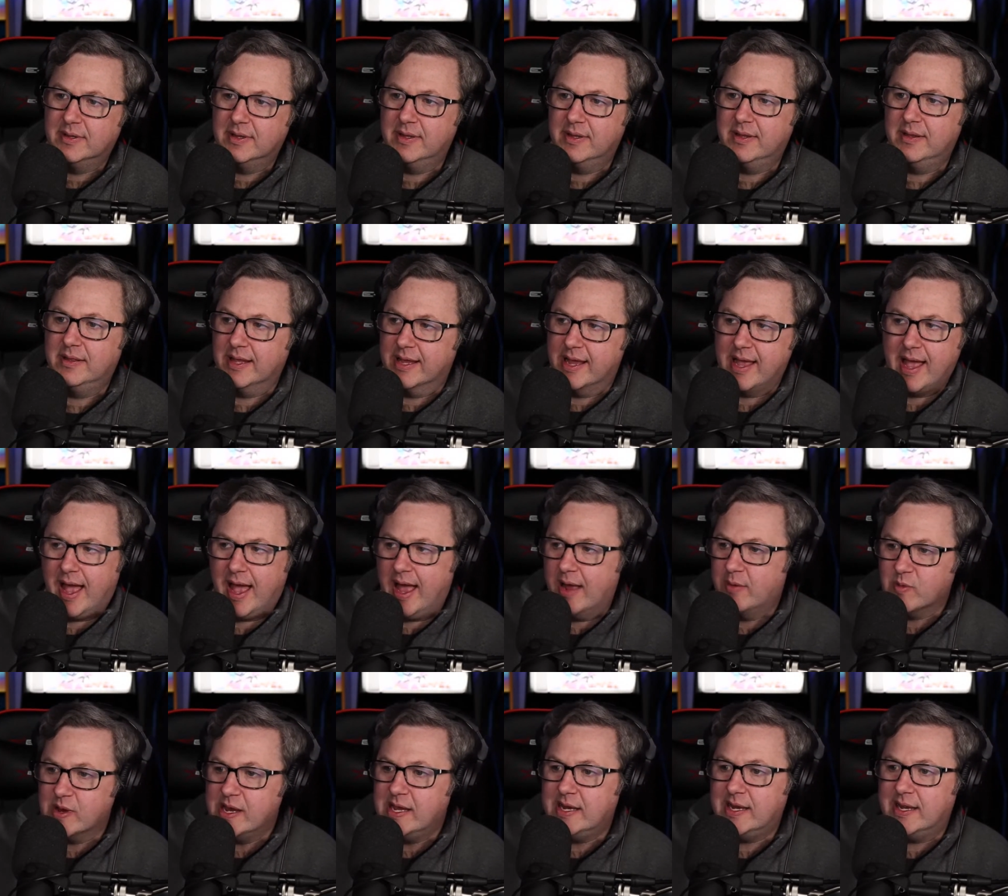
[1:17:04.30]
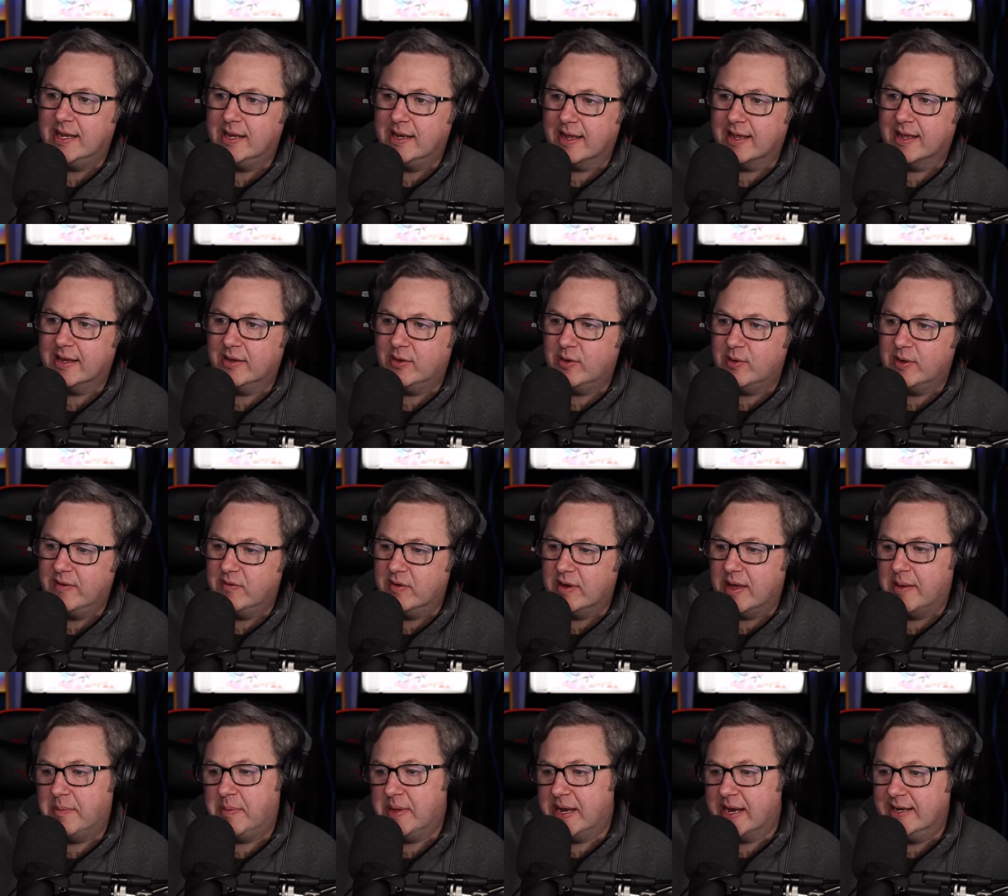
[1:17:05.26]
Like, I read it, and I don't even...
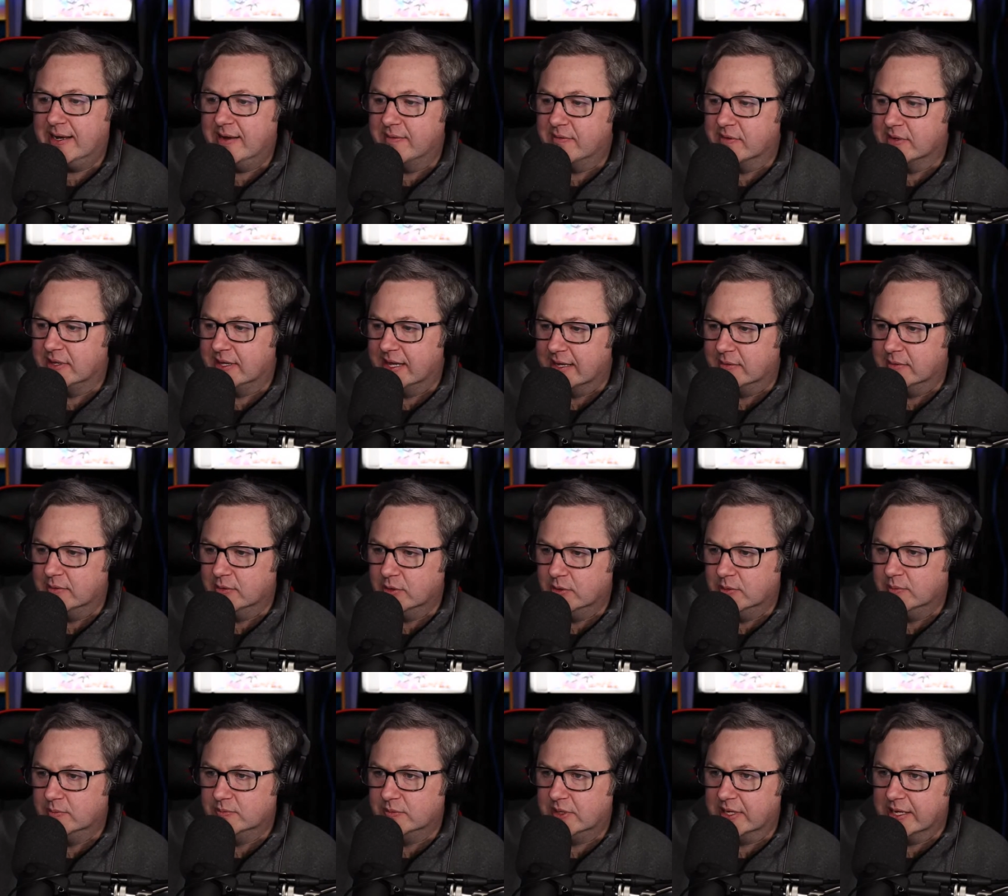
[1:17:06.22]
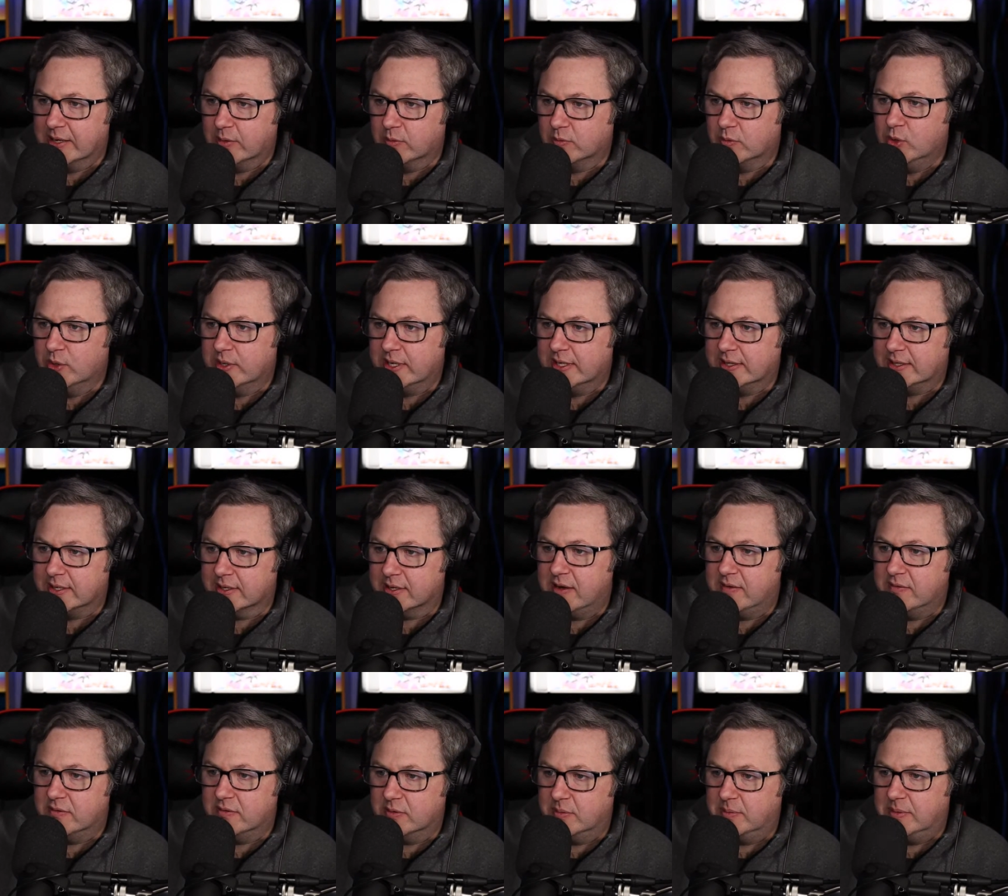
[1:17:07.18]
But I never, like look at the
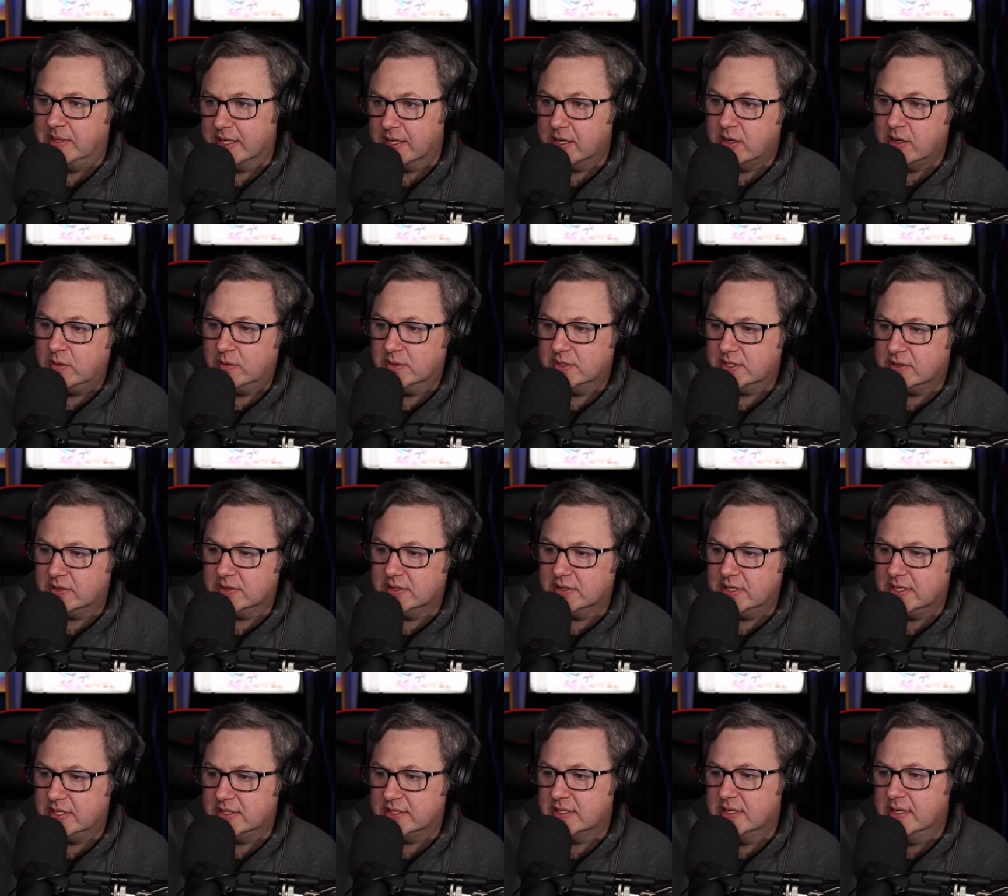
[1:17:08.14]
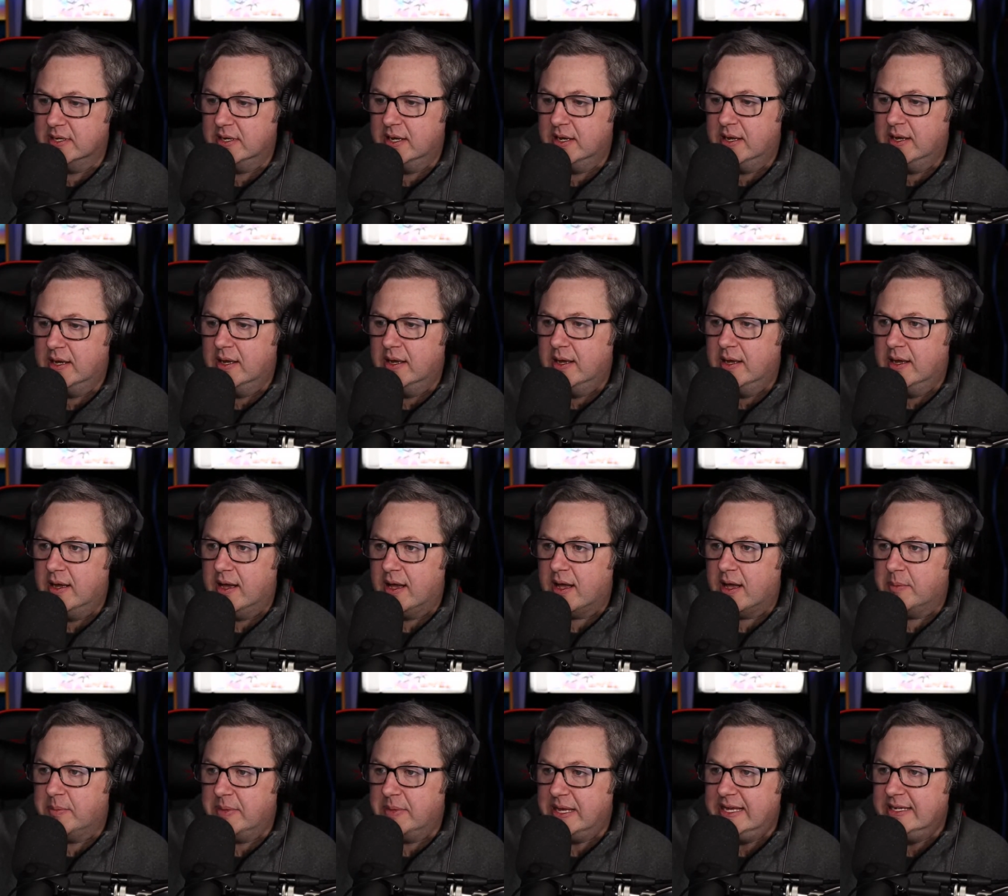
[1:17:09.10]
cover and be like, oh, it's called this.
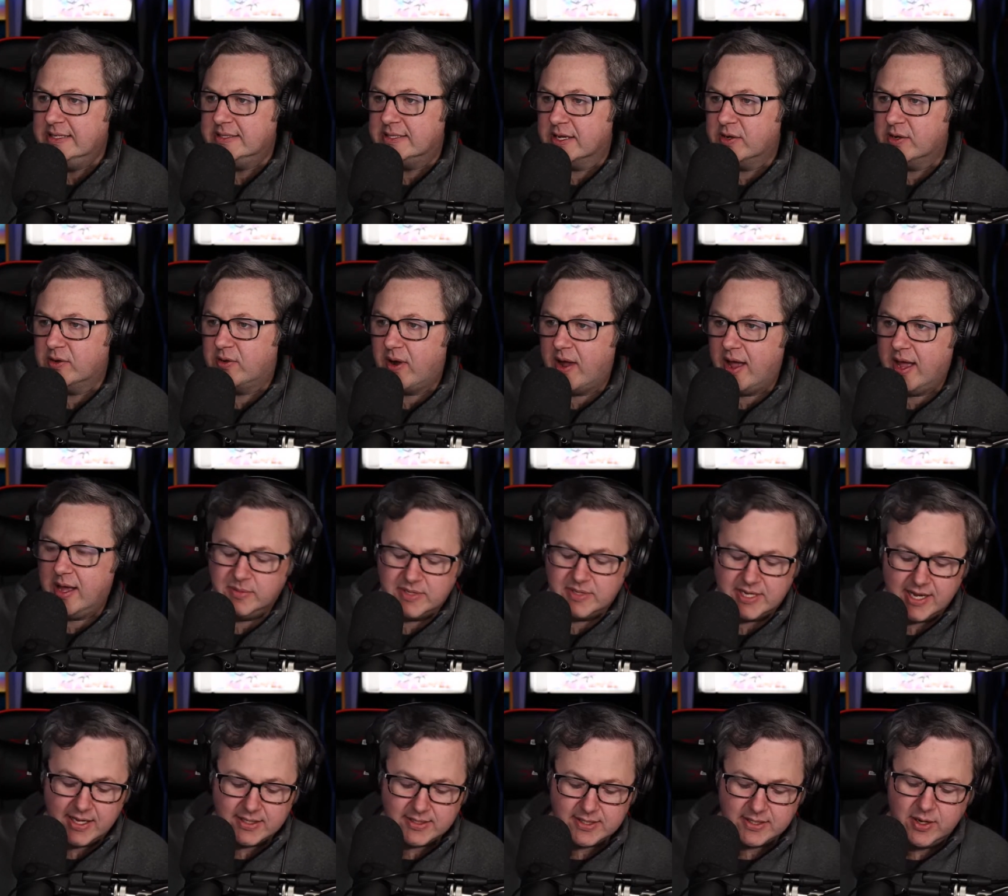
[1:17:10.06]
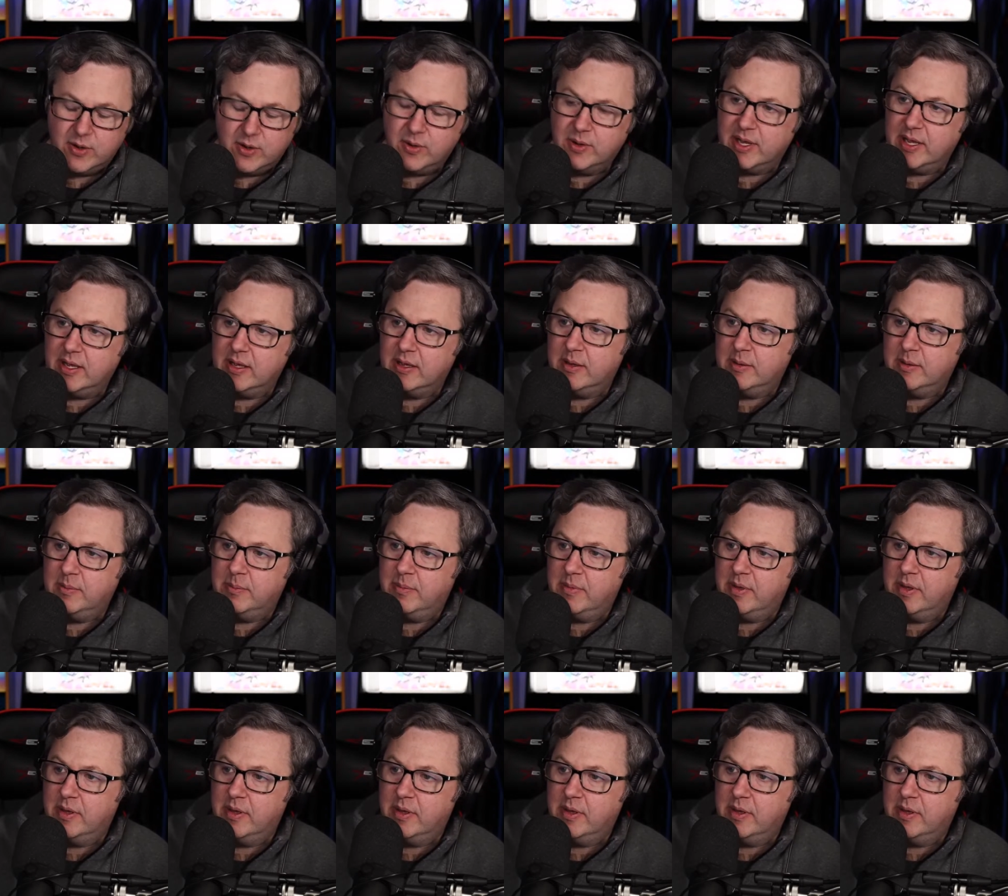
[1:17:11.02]
He's in Grimes. I got to know him.